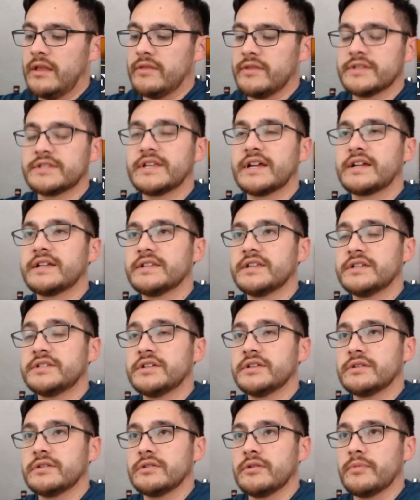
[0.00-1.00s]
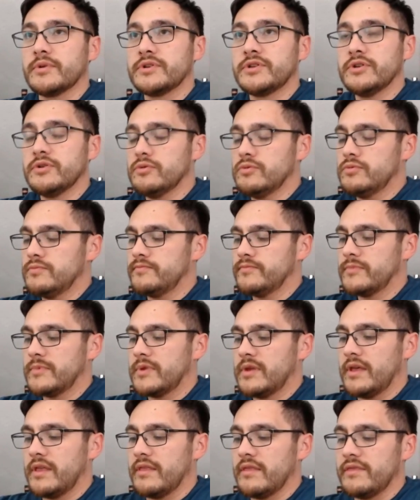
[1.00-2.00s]
The second digit, number two,
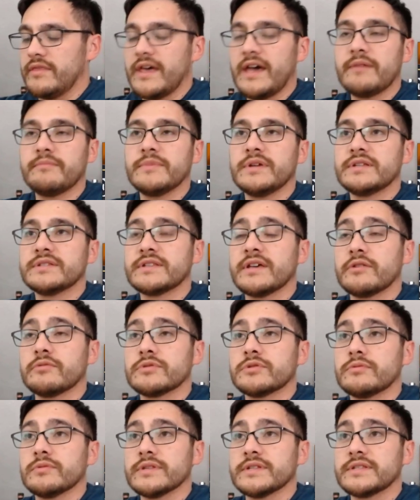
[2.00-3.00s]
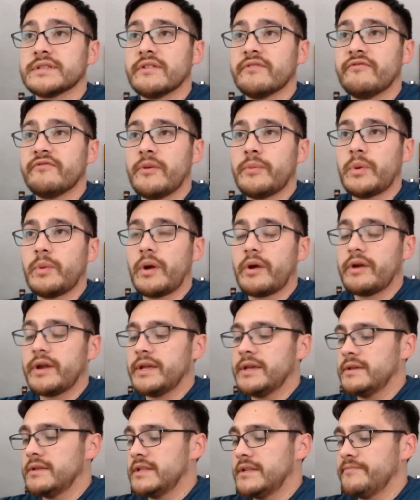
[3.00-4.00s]
that means that it was released in
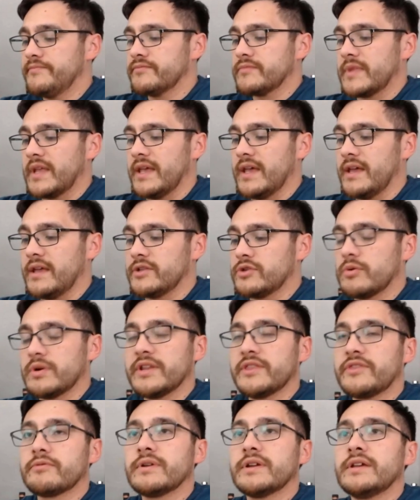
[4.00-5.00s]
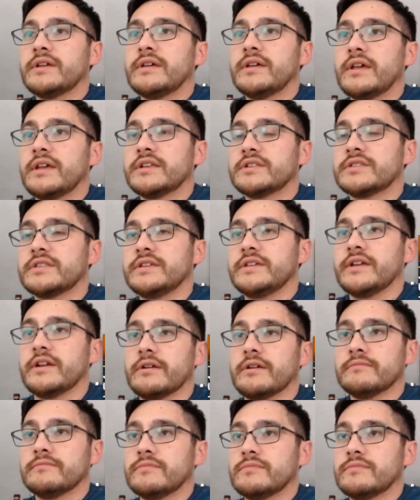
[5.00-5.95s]
February, and 23 is the year.